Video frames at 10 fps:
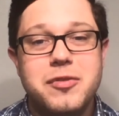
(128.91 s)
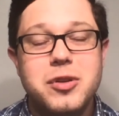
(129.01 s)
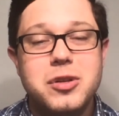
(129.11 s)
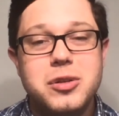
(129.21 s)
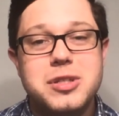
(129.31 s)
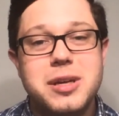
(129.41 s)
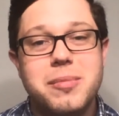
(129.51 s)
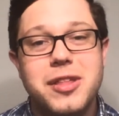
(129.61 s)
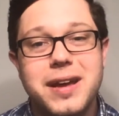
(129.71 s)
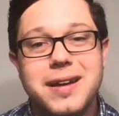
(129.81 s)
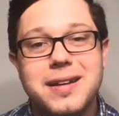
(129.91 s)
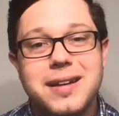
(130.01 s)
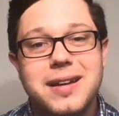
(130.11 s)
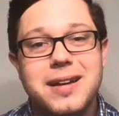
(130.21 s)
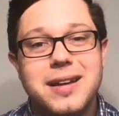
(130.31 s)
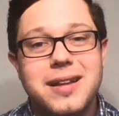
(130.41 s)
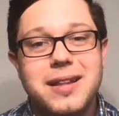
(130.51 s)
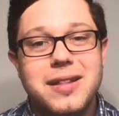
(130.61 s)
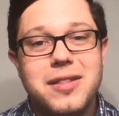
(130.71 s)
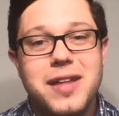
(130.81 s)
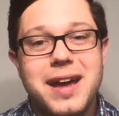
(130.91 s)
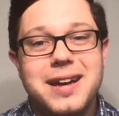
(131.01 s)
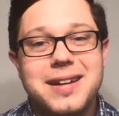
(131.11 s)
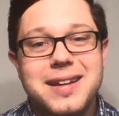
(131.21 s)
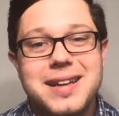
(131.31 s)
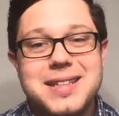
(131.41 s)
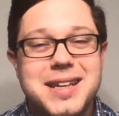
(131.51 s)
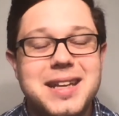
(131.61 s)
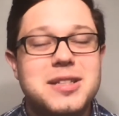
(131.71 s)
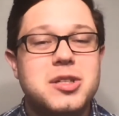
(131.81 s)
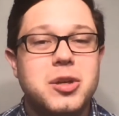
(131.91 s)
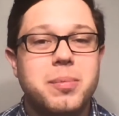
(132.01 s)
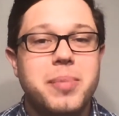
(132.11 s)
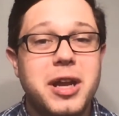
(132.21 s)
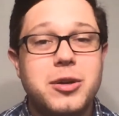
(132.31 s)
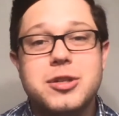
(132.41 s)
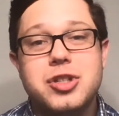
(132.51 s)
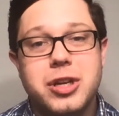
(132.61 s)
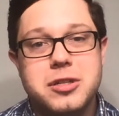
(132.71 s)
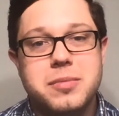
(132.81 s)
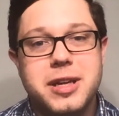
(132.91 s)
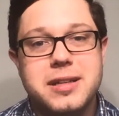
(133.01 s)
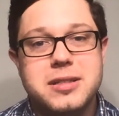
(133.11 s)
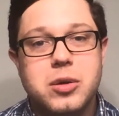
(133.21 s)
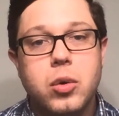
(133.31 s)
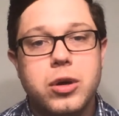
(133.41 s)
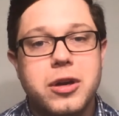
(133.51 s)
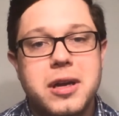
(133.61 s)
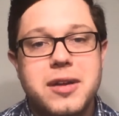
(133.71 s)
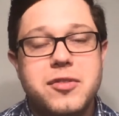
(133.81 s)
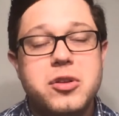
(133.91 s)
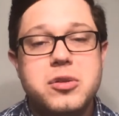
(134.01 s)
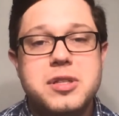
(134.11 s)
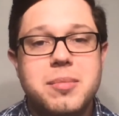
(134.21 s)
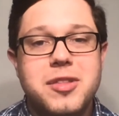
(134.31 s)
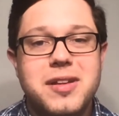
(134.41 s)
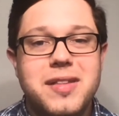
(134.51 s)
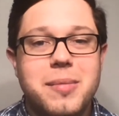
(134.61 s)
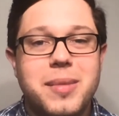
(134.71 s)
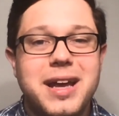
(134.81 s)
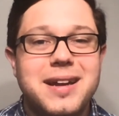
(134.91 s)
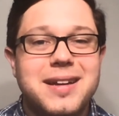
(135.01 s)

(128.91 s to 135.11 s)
If you do something that is against your better judgment, or if you do something that might